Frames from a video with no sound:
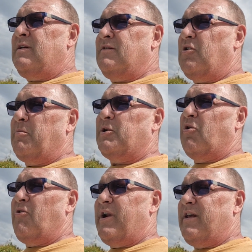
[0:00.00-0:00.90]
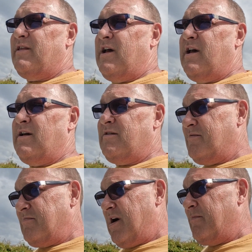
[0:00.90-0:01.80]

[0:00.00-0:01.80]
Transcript: got my chlorine in there, I'm